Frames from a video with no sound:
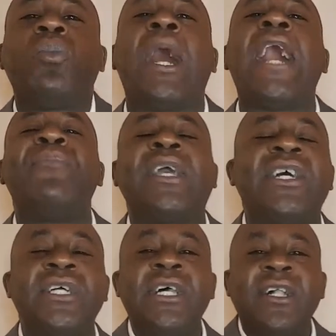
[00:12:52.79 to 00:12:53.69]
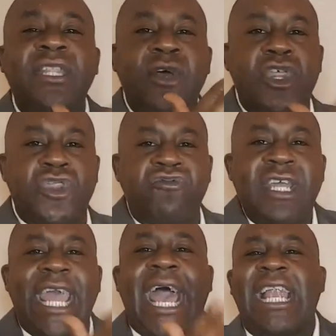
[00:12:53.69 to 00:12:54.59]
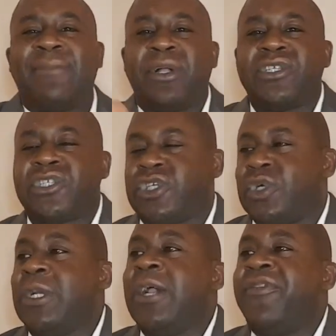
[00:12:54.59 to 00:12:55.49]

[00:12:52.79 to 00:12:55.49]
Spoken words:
Why? Because there are three elements to